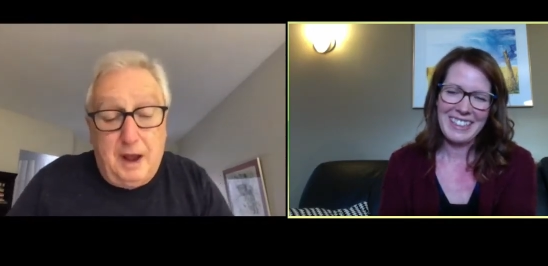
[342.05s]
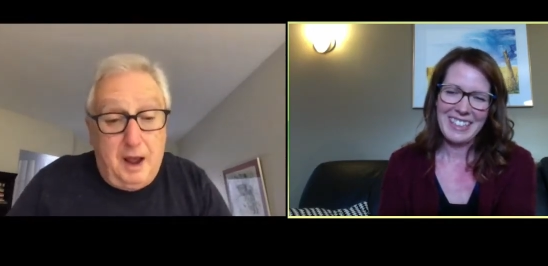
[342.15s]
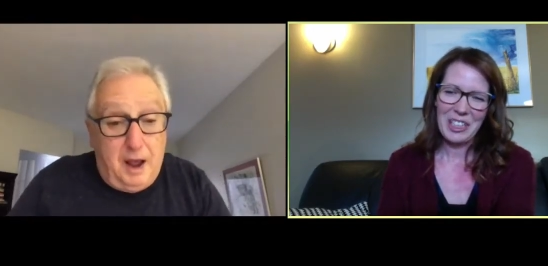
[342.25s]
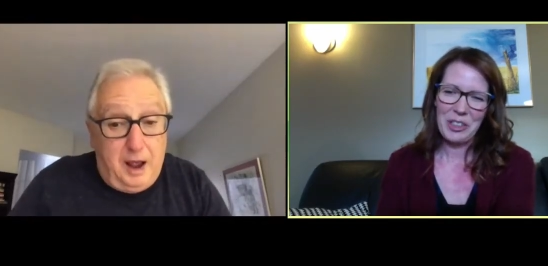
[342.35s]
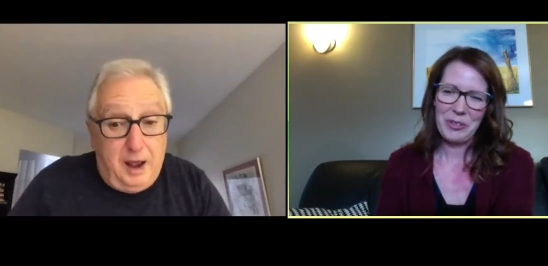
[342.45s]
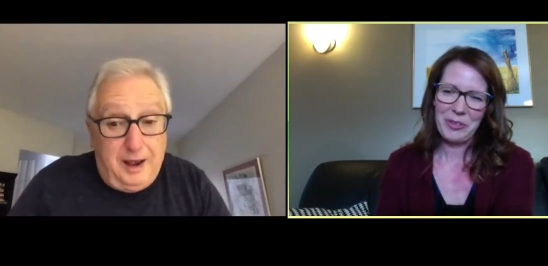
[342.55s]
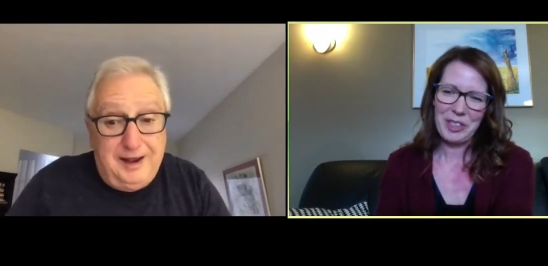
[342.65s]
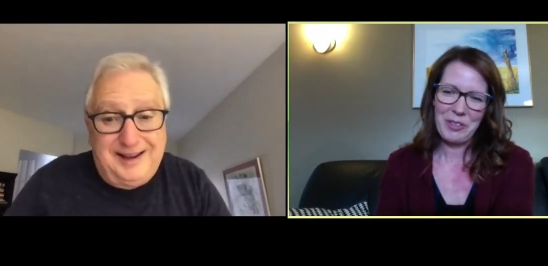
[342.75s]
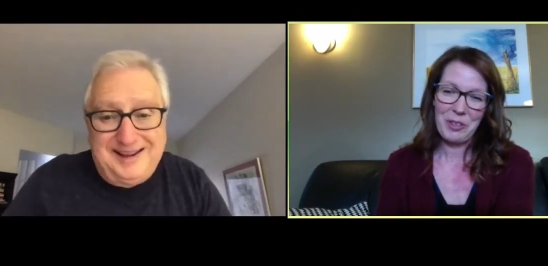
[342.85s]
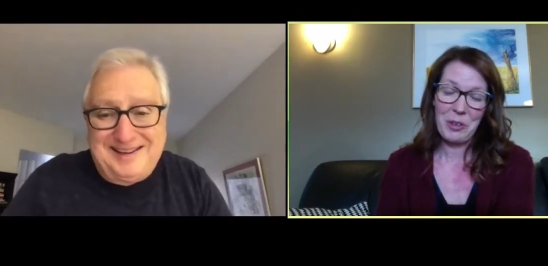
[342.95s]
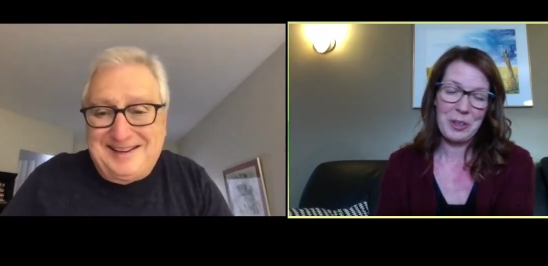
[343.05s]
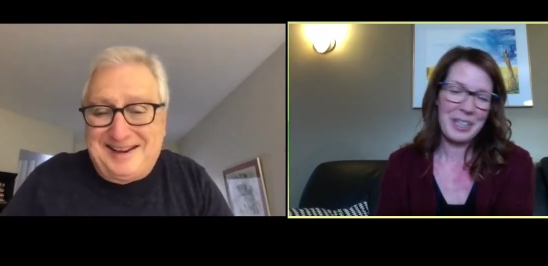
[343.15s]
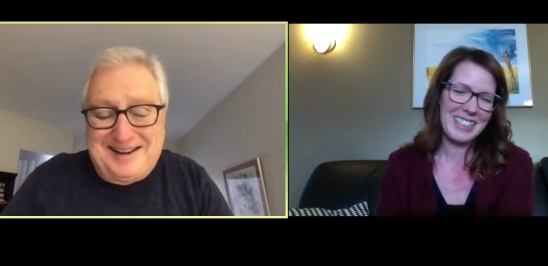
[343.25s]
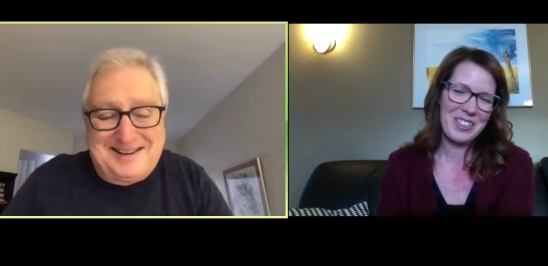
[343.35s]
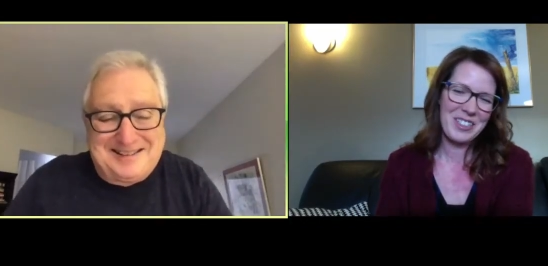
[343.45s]
Speaker 1: You've written for
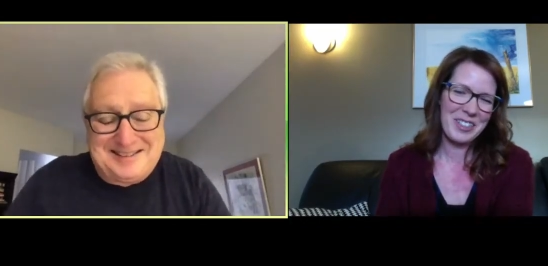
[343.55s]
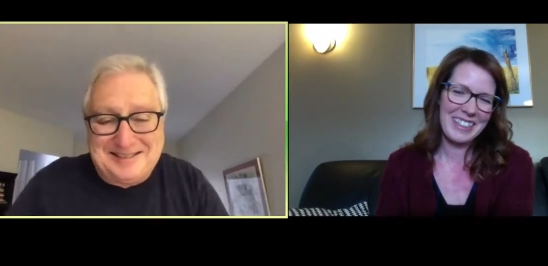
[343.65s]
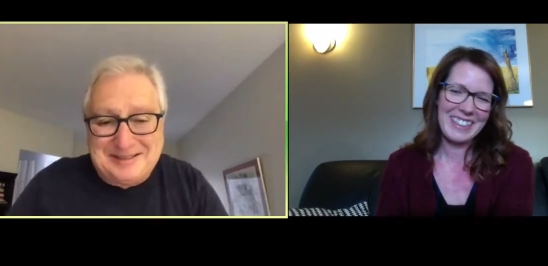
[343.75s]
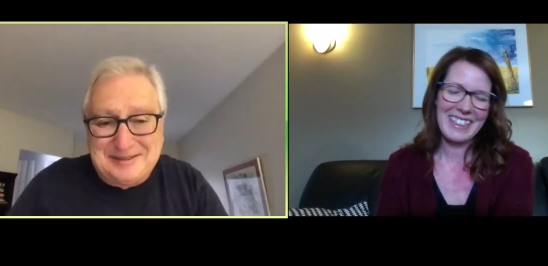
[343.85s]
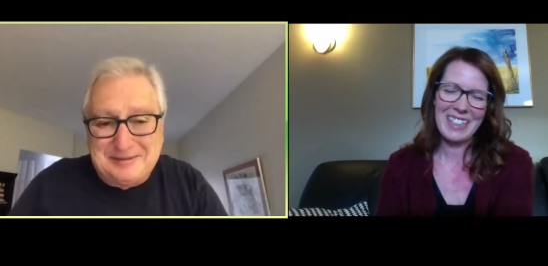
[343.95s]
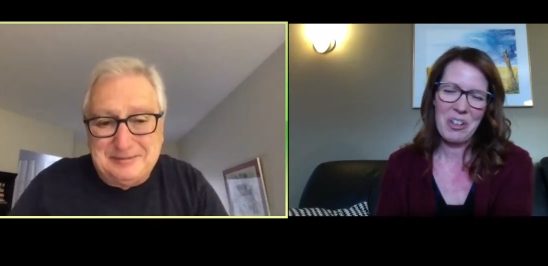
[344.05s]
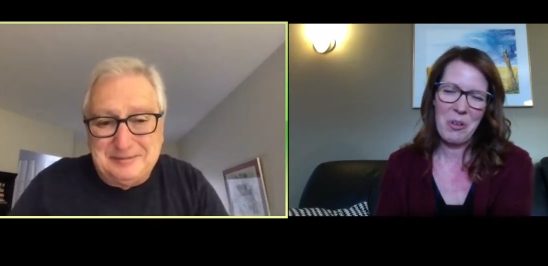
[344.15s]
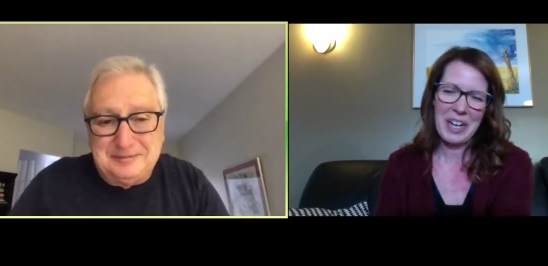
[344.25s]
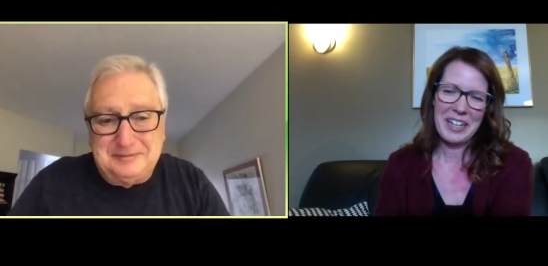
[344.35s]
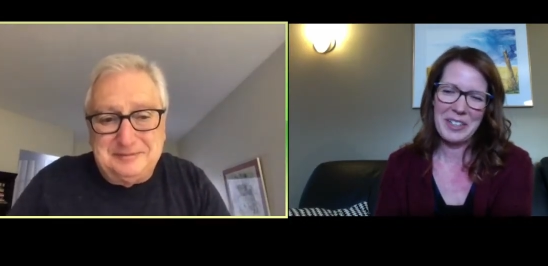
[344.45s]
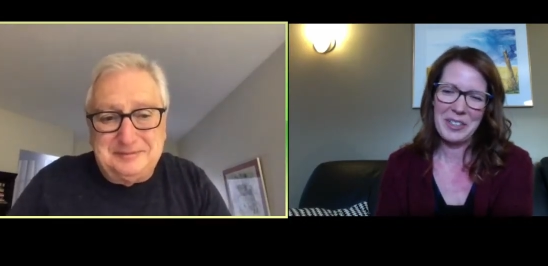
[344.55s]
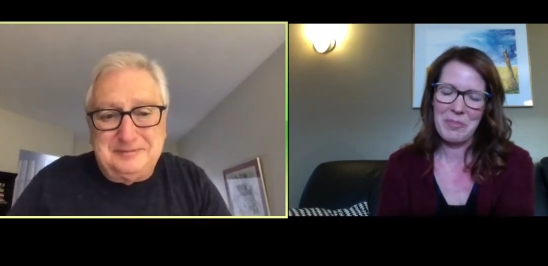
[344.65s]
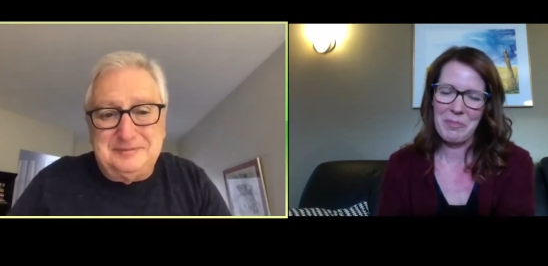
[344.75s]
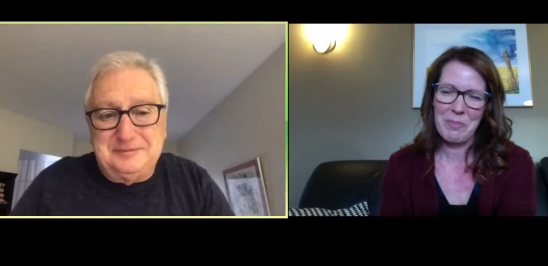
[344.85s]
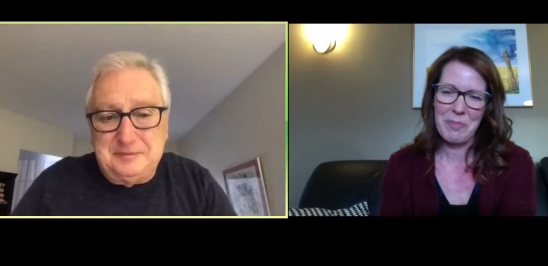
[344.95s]
orchestra, choir,
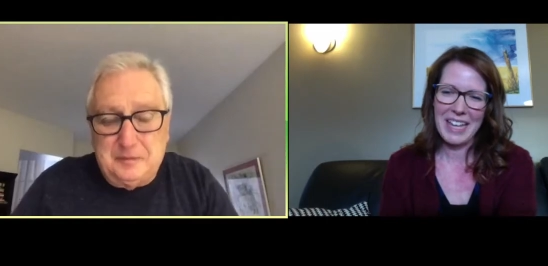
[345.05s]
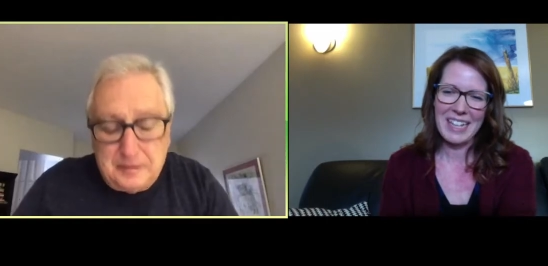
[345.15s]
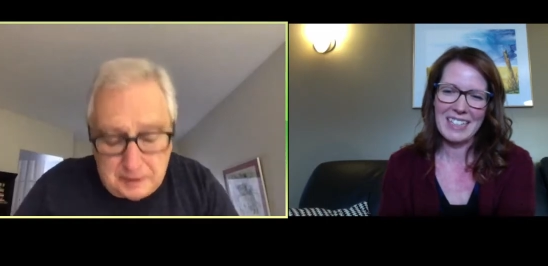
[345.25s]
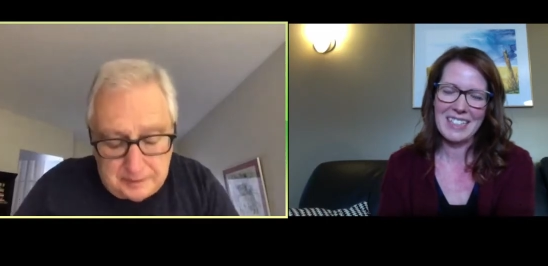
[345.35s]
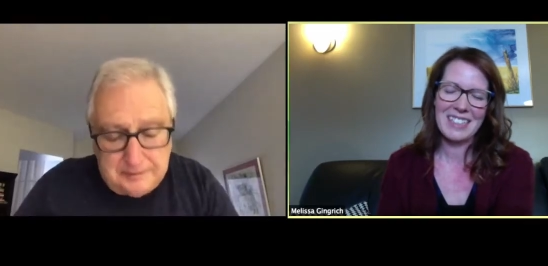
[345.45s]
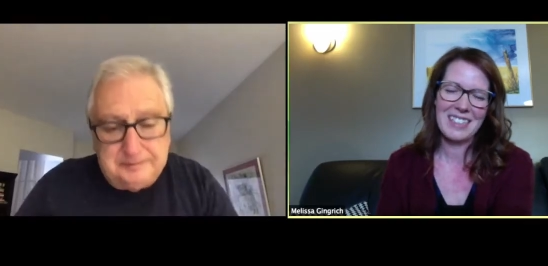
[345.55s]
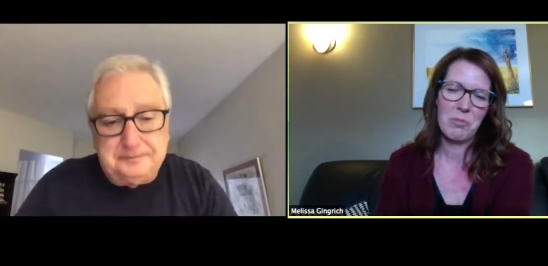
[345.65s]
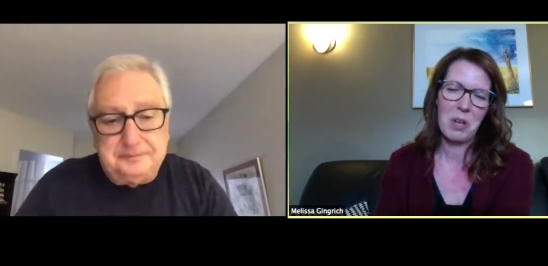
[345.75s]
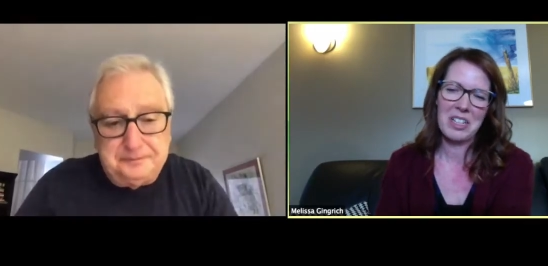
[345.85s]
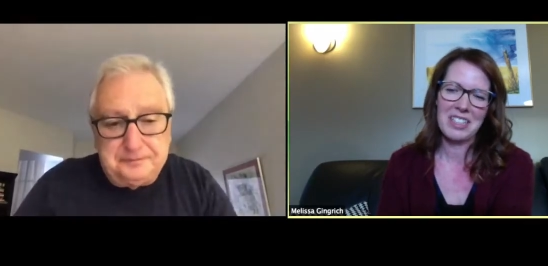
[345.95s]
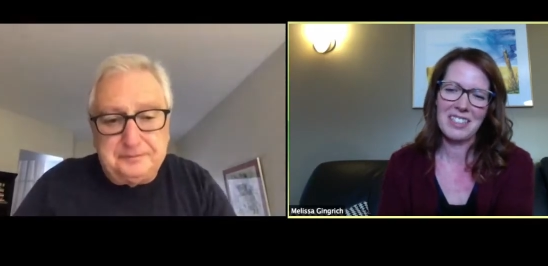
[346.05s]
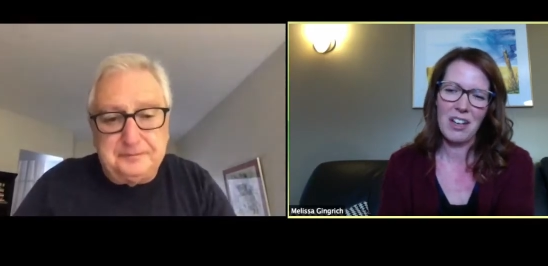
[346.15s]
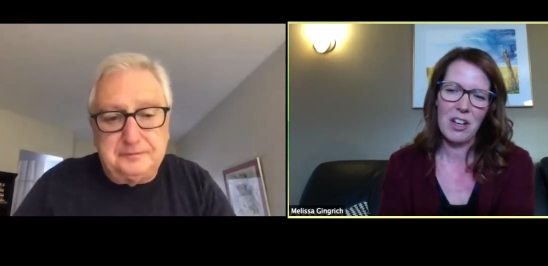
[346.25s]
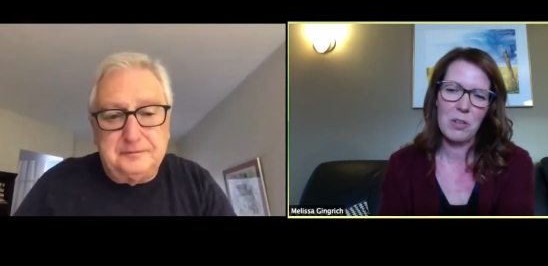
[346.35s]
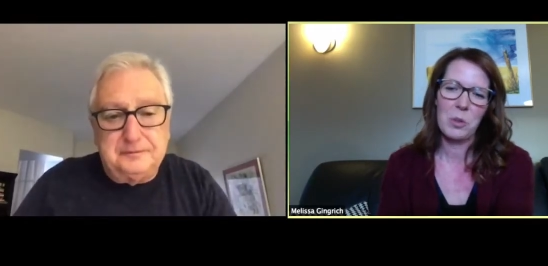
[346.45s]
band, small
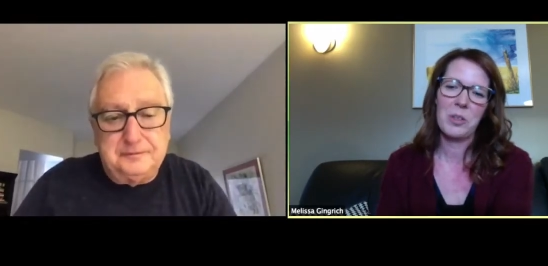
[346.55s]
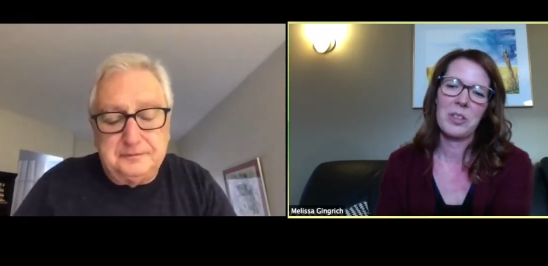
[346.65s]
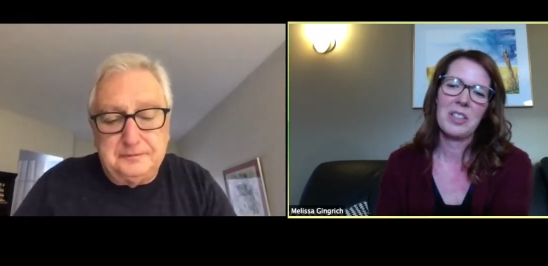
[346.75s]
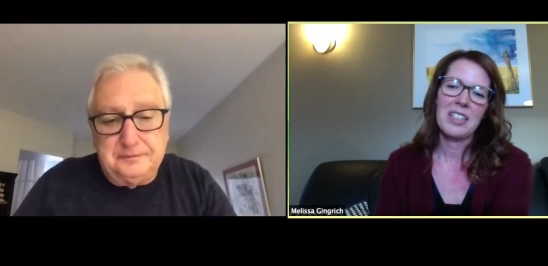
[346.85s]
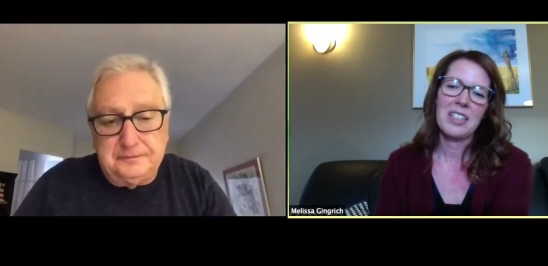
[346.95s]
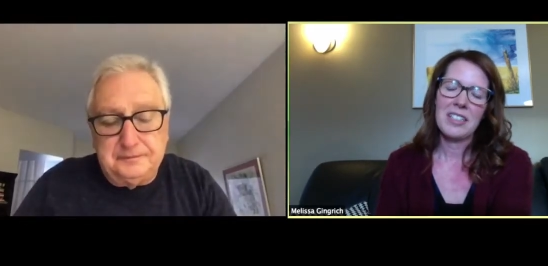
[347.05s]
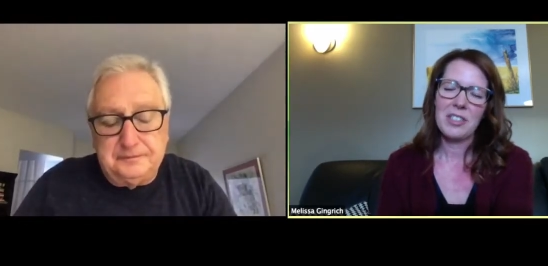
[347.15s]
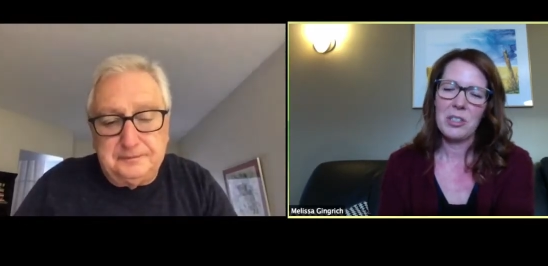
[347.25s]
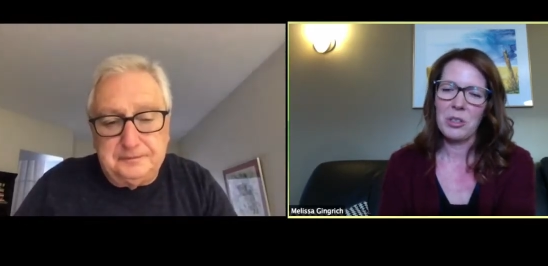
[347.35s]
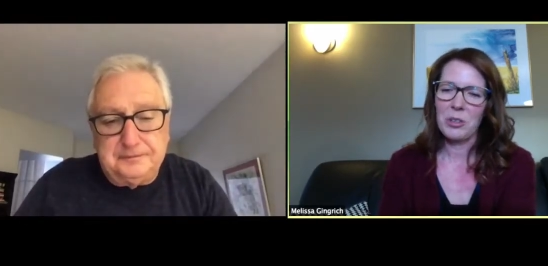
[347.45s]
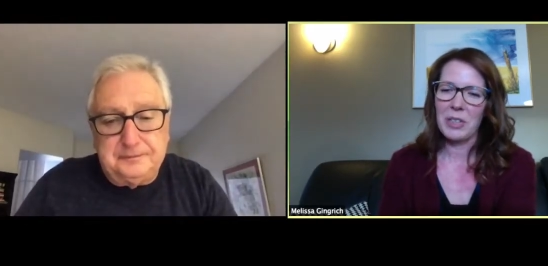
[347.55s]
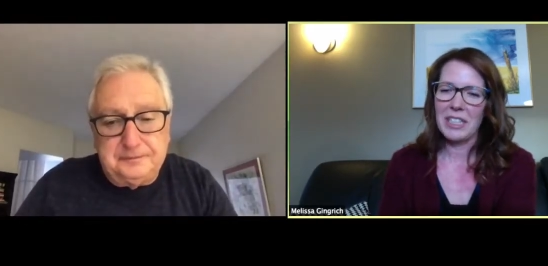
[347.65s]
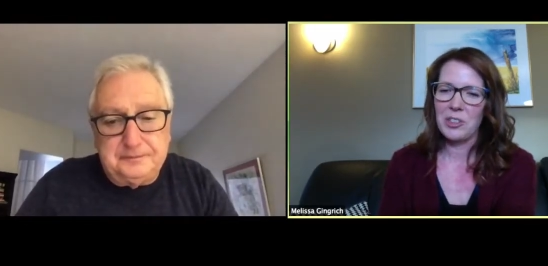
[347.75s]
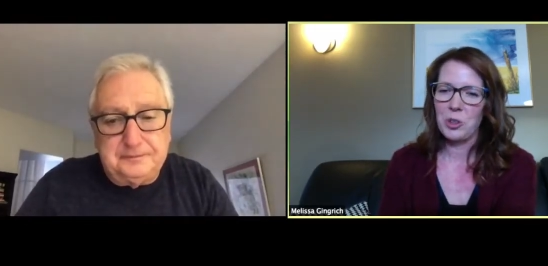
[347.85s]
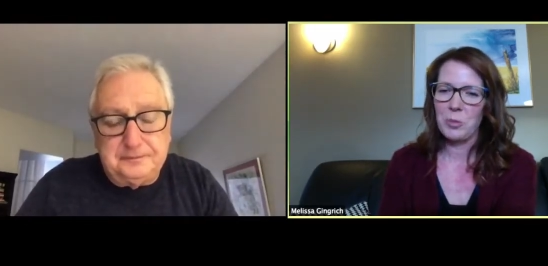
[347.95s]
ensemble, solo
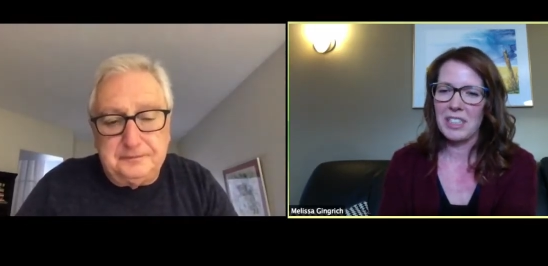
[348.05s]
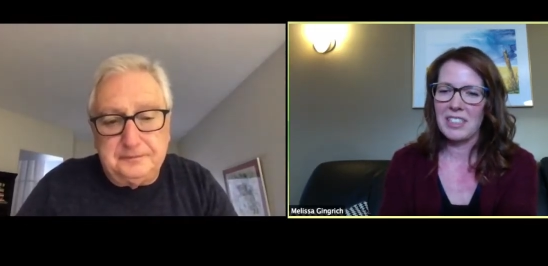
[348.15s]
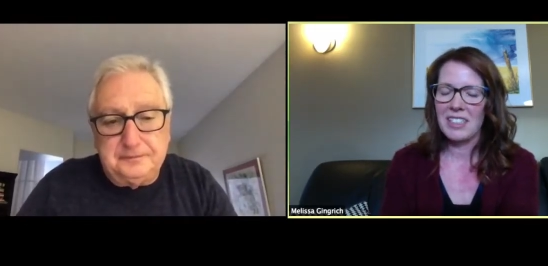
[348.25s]
instrument,